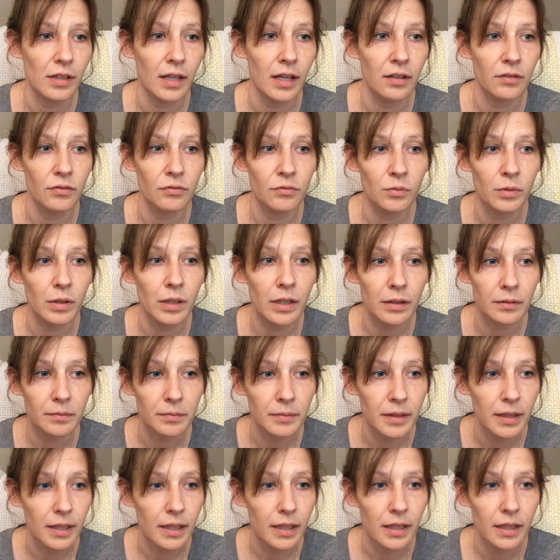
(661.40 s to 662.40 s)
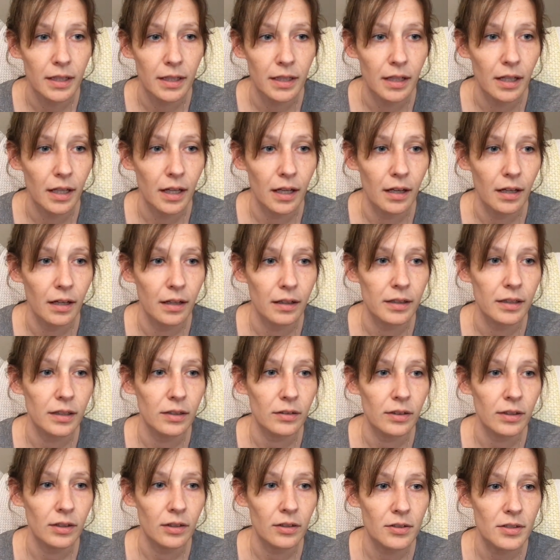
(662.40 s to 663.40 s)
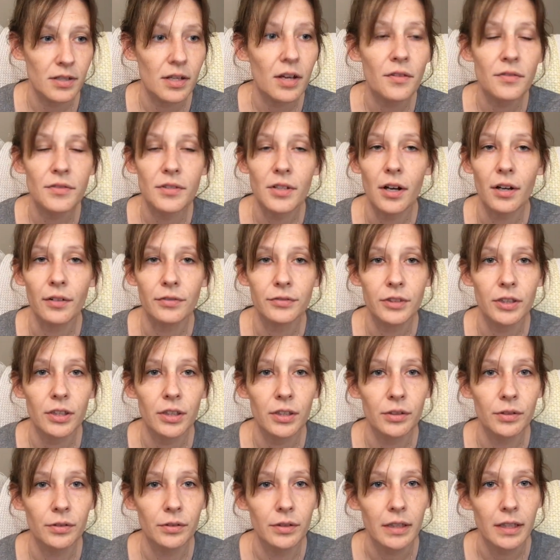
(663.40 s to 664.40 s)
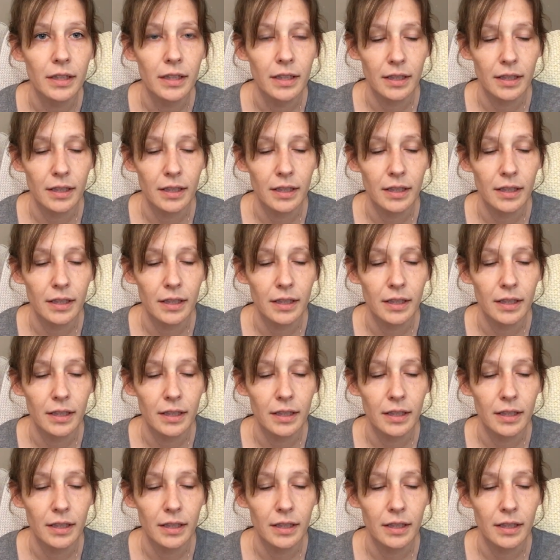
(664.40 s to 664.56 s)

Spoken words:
life, we're killing ourselves off too